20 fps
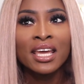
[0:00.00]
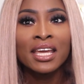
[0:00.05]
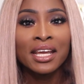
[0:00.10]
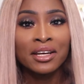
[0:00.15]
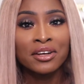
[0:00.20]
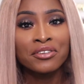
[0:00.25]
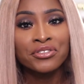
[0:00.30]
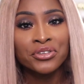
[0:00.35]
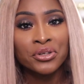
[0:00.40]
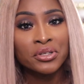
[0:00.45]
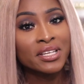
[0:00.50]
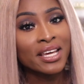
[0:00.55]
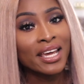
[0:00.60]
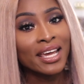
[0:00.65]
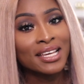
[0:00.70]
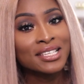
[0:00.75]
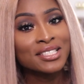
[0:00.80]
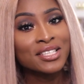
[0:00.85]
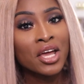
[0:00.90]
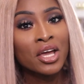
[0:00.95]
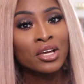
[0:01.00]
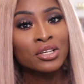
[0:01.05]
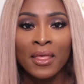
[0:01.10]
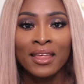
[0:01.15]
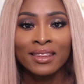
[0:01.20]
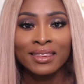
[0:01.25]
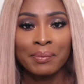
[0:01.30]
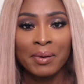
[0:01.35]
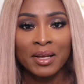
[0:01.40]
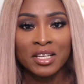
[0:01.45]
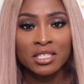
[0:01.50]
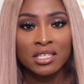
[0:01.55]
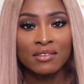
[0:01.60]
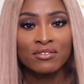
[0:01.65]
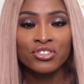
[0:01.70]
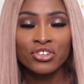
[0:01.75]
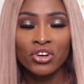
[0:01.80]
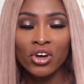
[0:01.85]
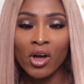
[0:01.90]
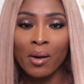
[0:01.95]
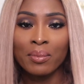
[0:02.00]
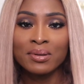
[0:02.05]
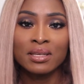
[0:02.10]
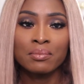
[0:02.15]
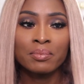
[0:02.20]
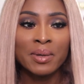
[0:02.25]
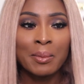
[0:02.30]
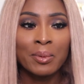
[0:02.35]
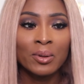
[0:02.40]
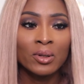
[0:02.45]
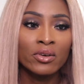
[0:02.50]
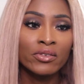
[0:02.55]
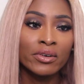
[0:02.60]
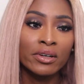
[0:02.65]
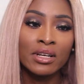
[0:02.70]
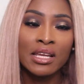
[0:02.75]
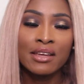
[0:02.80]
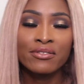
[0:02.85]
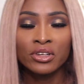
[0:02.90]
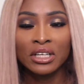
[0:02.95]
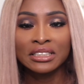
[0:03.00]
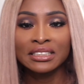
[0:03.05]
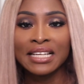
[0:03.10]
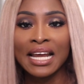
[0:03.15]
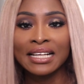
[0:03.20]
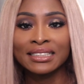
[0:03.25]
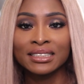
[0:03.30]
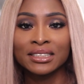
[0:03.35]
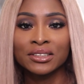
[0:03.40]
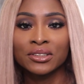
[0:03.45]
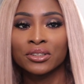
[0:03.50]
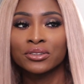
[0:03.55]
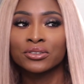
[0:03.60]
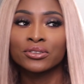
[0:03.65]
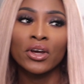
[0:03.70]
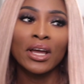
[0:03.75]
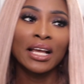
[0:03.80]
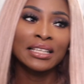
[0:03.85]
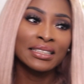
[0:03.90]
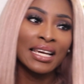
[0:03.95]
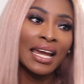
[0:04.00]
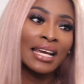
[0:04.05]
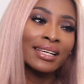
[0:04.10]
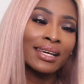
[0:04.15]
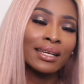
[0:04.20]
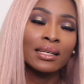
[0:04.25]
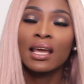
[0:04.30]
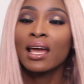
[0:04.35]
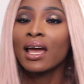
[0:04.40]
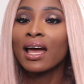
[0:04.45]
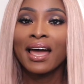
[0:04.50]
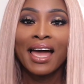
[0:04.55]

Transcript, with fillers: in a few days the pictures have dropped and people are either excited or not excited.